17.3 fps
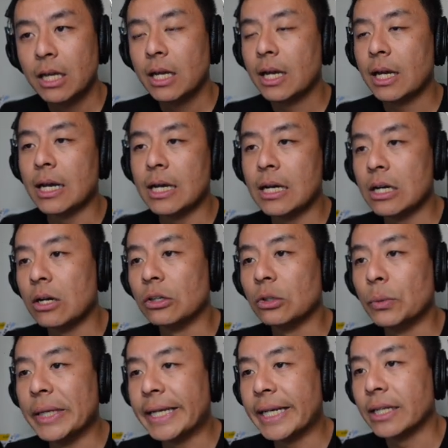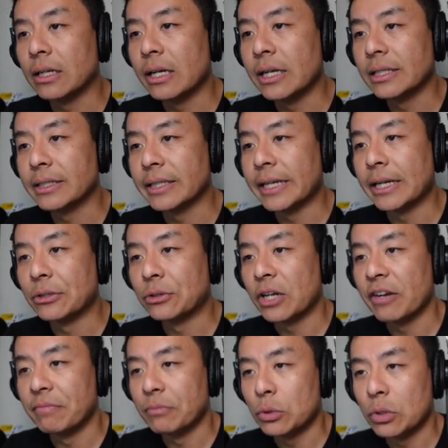On a weekend, I say I
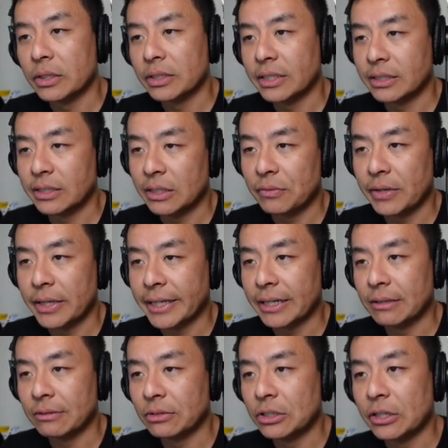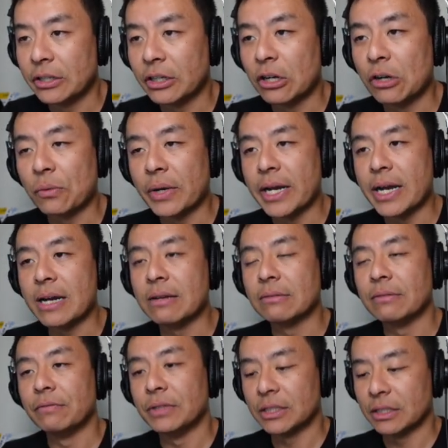drive more. So let's see if I get, go
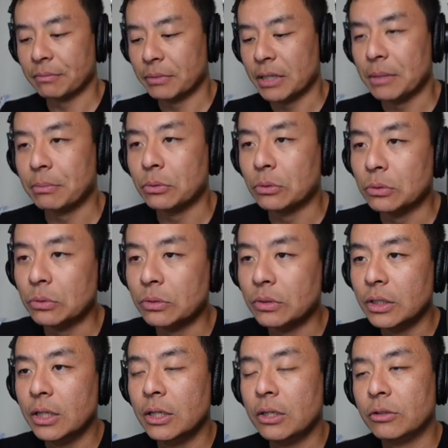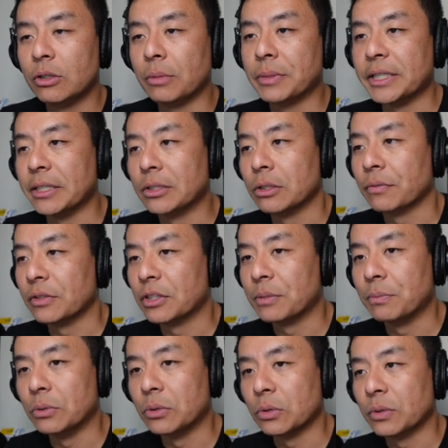around, visit people, drop the kids off at
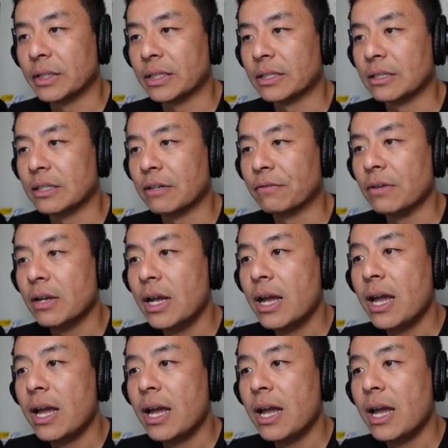sport, all that stuff.